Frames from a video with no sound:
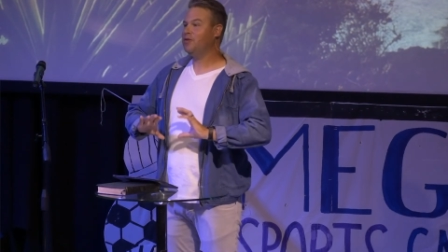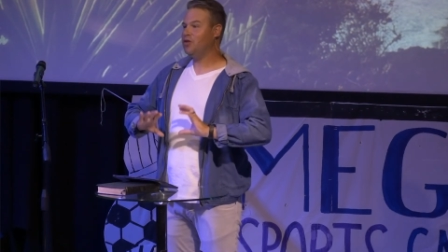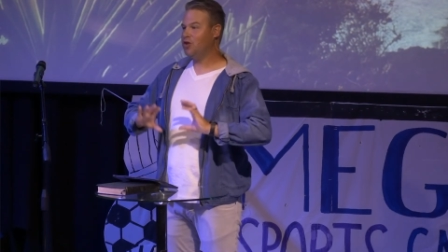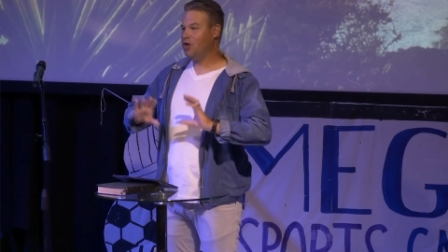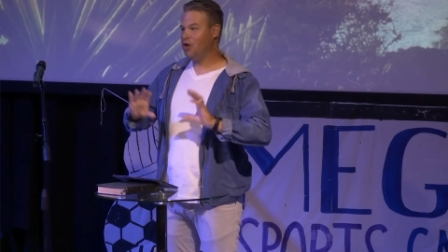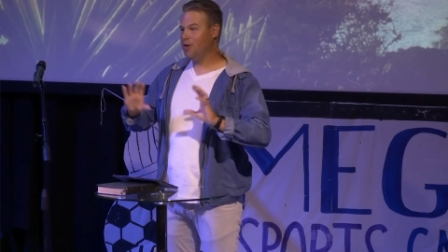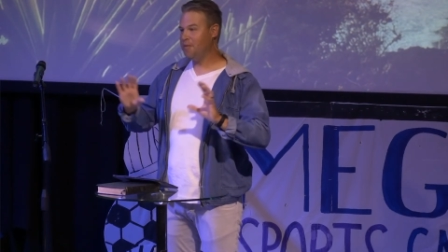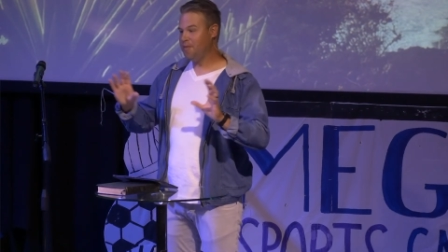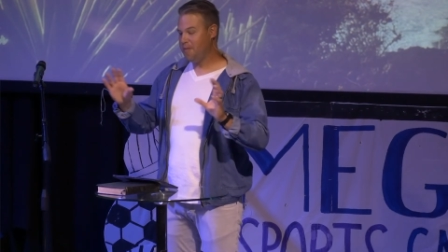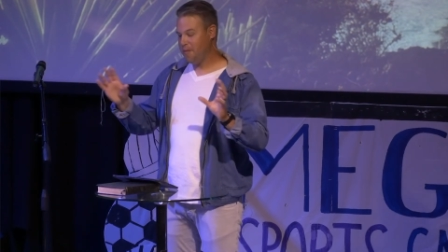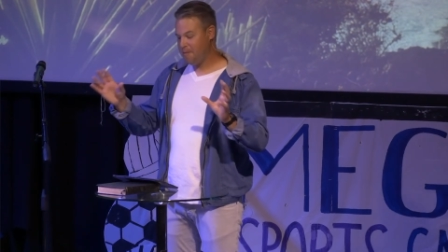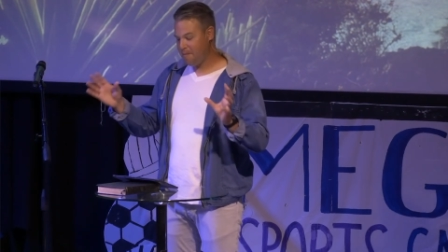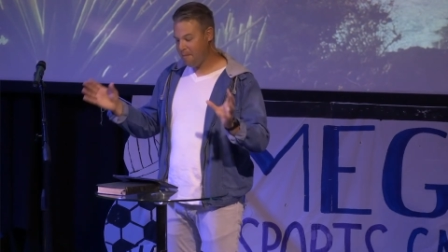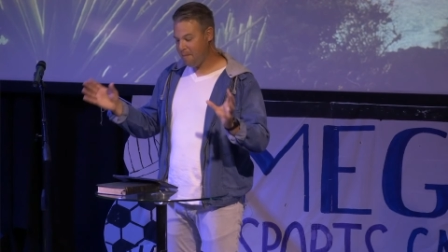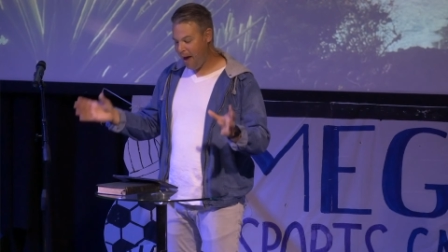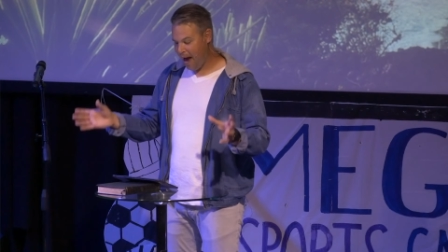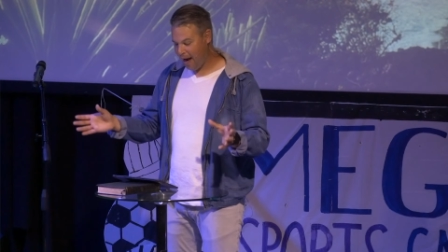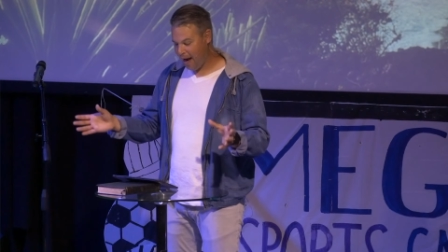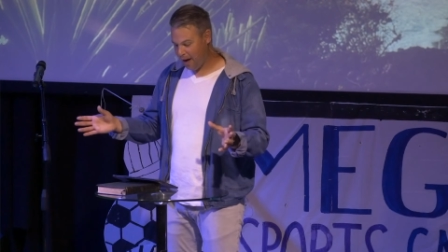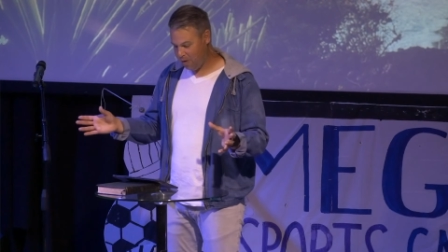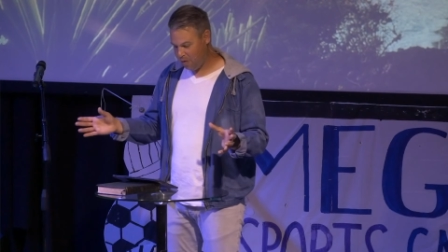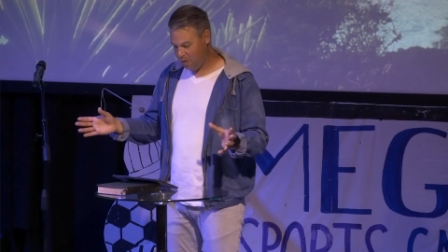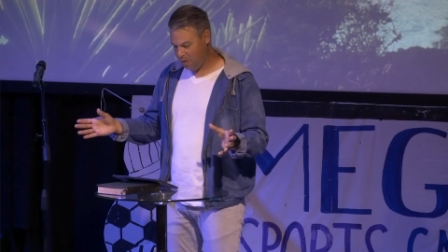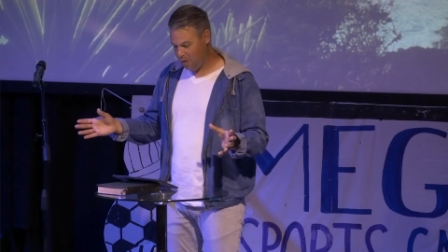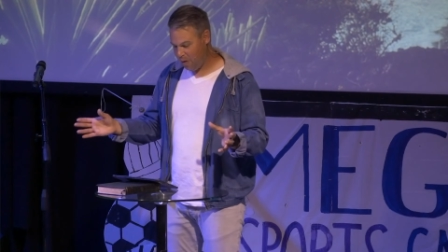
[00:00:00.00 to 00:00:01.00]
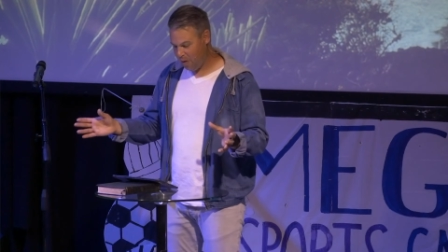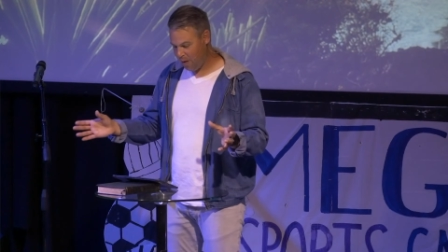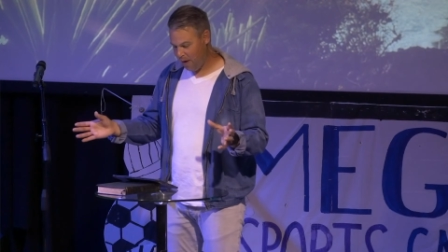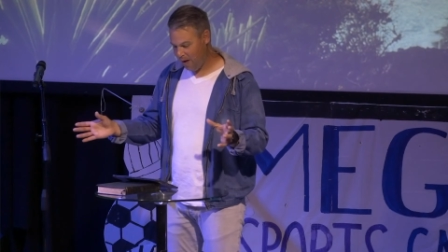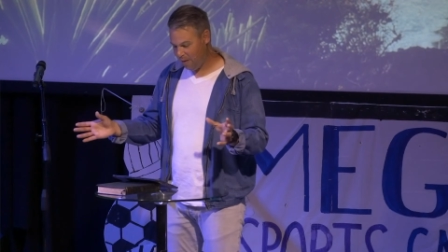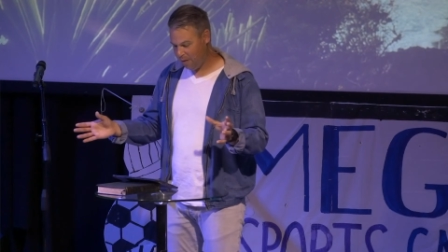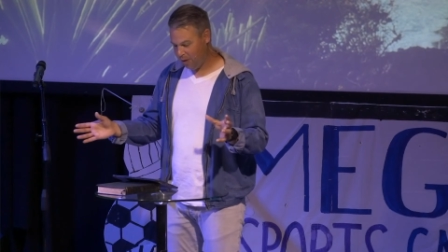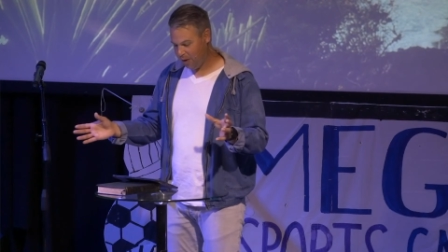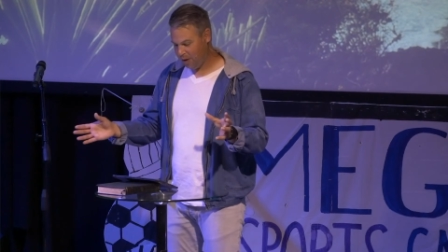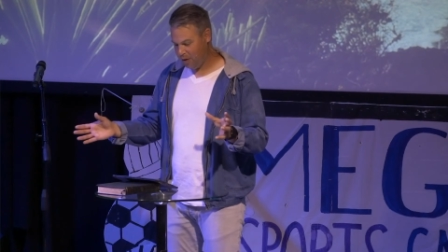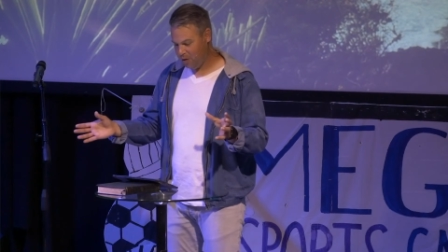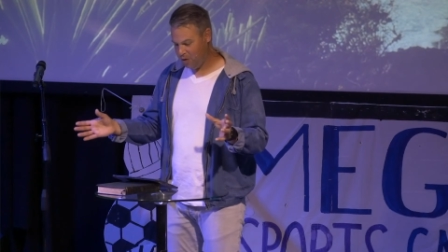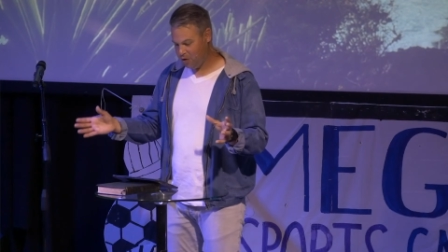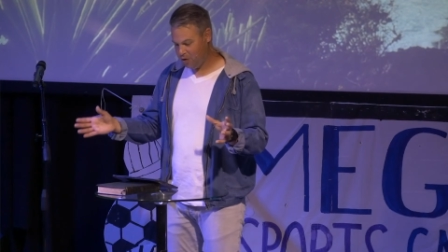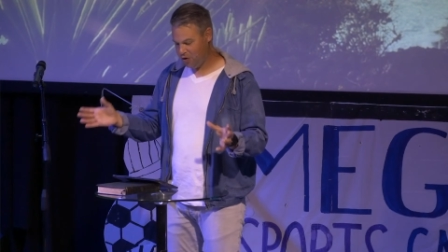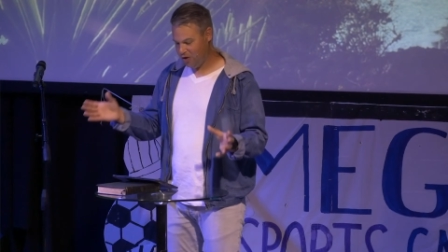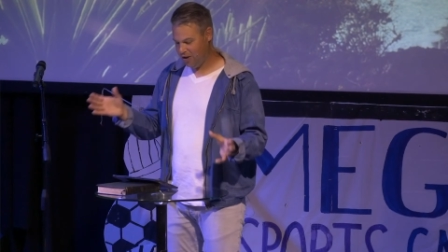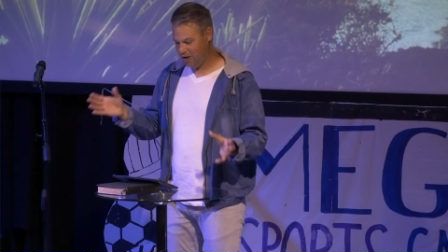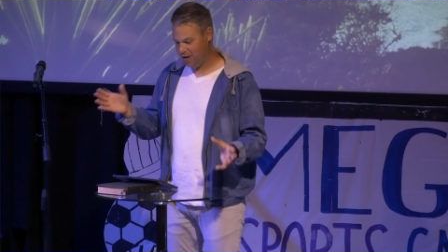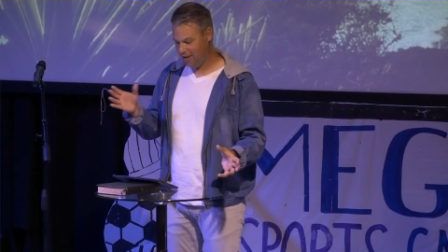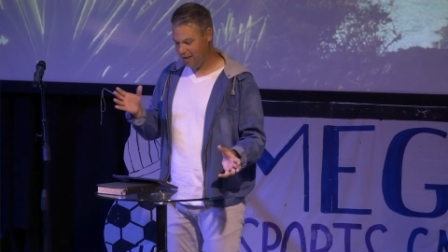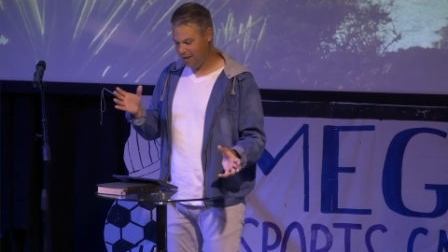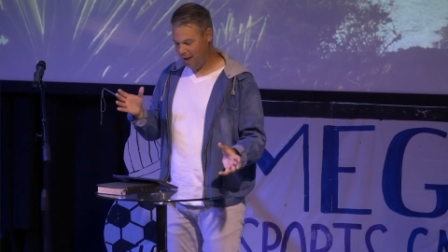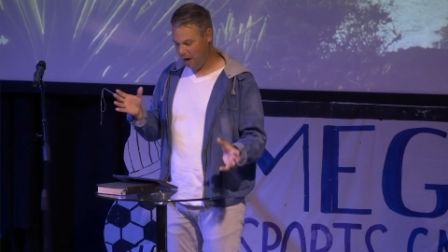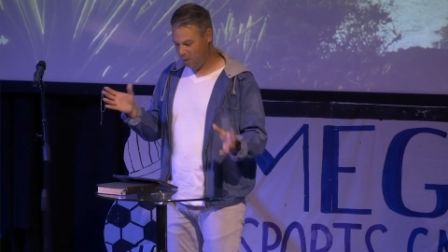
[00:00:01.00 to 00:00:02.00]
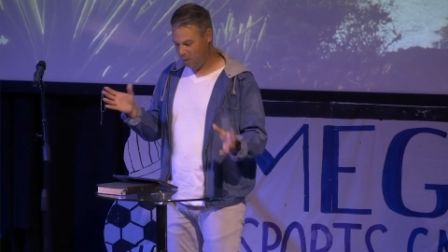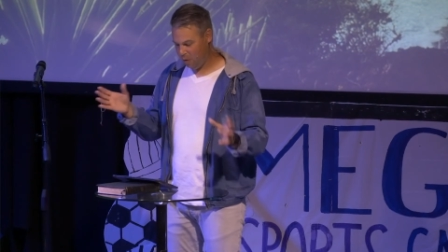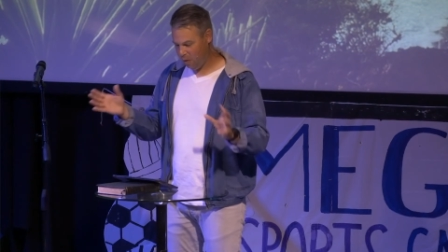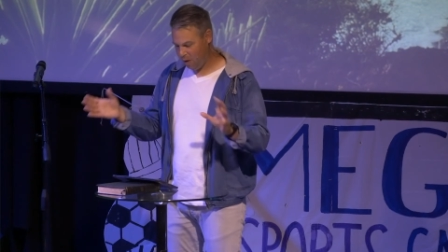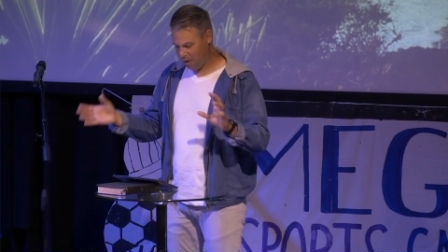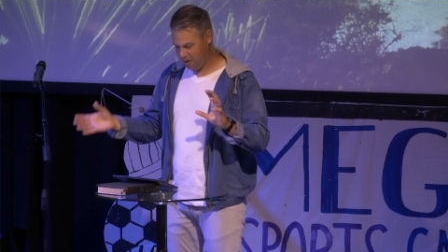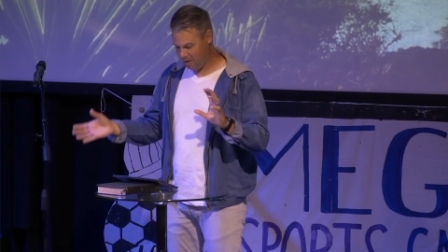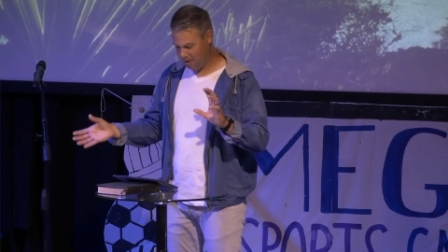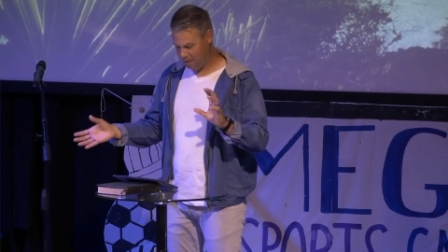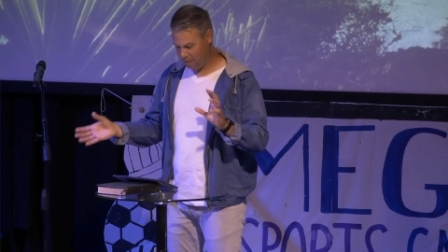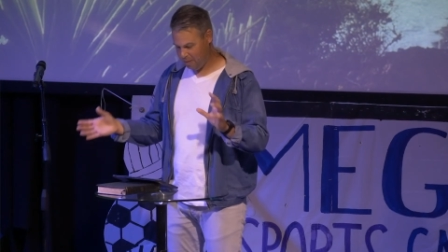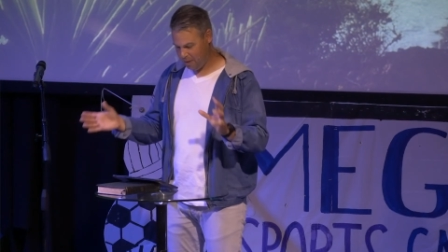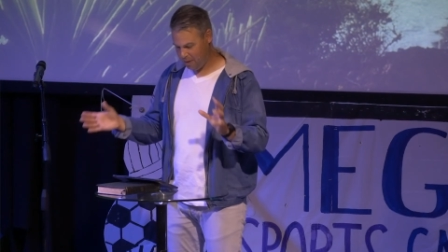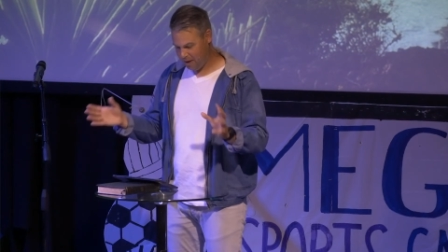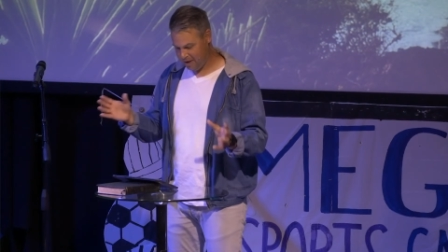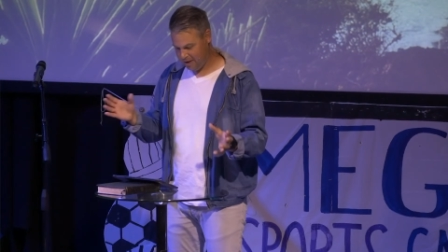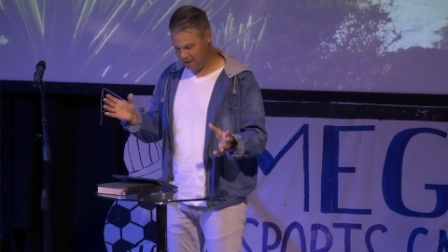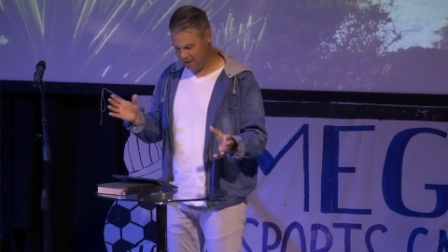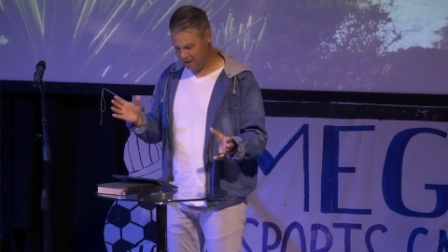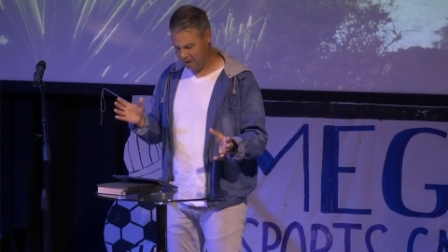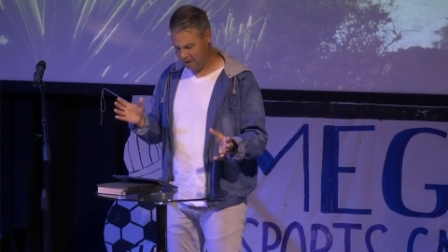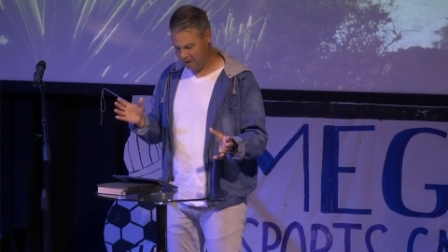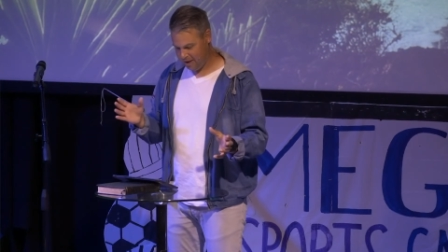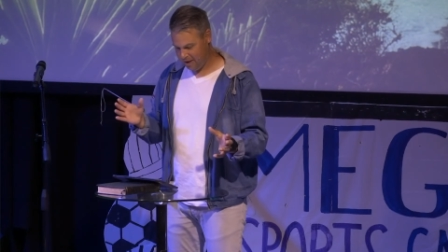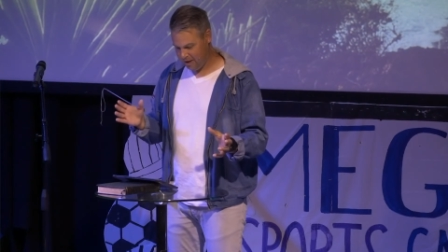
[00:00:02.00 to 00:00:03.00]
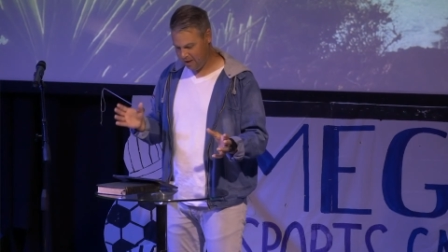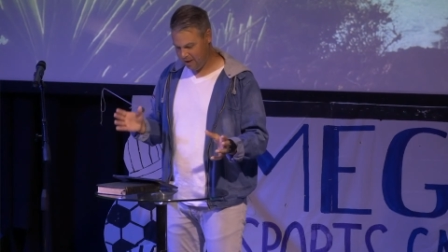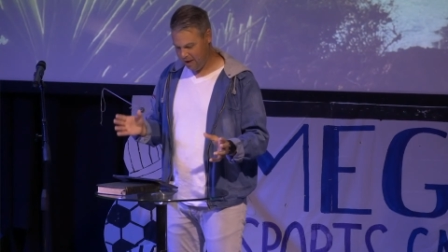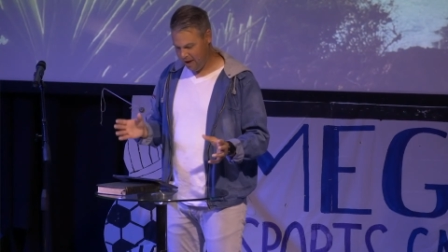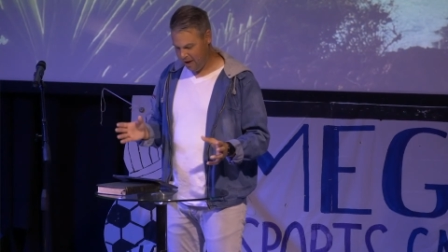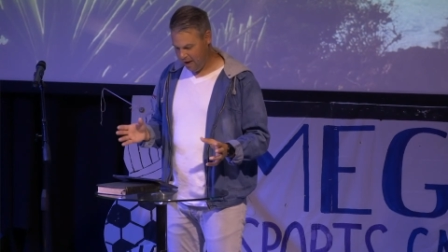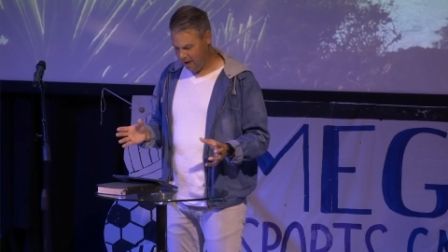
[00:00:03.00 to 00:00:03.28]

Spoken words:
termed macroevolution, that one species